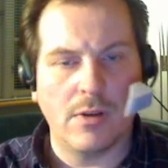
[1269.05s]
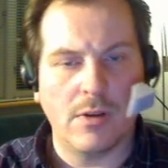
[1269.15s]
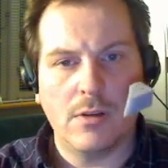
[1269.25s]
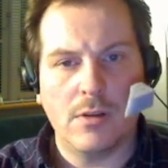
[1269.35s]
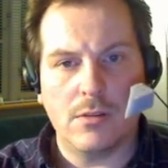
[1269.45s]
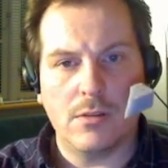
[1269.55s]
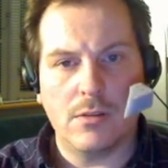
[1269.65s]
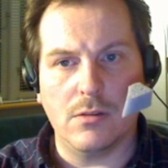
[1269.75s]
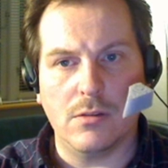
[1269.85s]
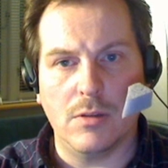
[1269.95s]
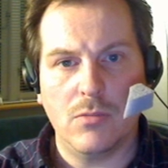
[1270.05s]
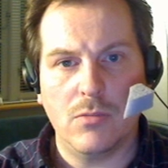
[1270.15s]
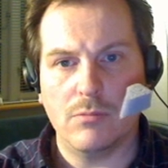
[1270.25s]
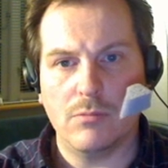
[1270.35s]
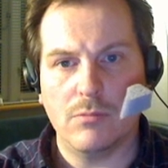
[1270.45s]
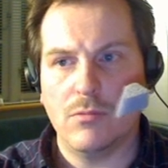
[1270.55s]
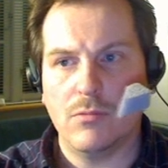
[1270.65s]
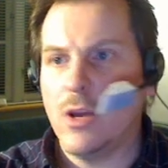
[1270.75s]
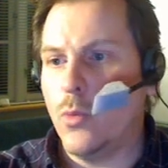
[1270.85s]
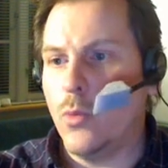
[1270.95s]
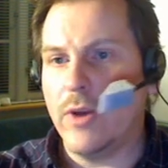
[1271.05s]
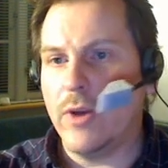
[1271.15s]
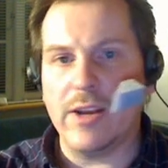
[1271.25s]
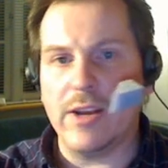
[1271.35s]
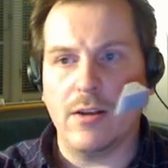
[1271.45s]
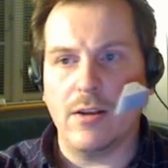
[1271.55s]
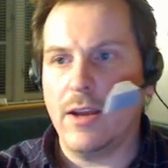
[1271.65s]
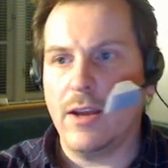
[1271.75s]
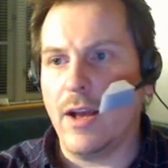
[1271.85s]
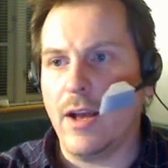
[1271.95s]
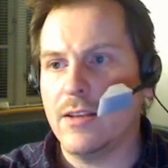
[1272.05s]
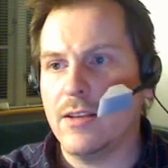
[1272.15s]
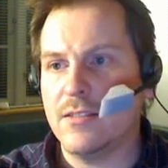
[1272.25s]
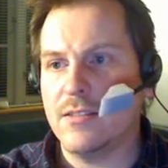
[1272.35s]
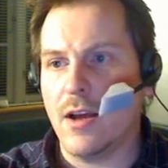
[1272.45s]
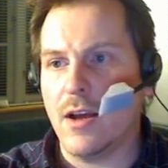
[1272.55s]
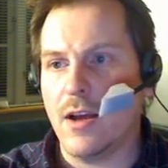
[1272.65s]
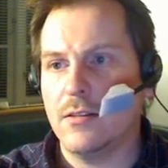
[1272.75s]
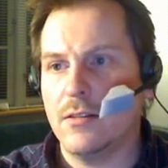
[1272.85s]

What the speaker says: So, well, we're in, and I can start doing